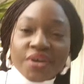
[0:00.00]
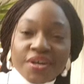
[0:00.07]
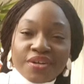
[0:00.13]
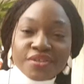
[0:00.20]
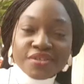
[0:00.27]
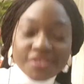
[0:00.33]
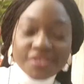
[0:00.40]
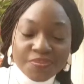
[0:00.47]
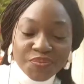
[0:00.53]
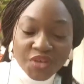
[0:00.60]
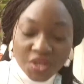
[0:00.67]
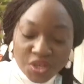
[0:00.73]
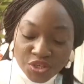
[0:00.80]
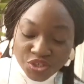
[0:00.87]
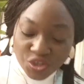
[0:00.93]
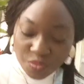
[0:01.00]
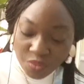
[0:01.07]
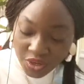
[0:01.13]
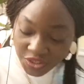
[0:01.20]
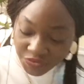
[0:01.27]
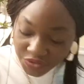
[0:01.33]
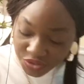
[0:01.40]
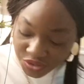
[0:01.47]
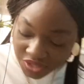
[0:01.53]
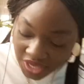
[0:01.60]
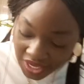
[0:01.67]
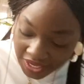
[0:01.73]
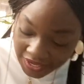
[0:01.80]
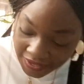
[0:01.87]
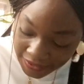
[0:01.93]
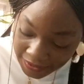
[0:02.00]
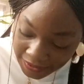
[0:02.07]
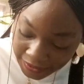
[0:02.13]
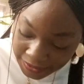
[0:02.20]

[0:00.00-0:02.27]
healthy. So much for today.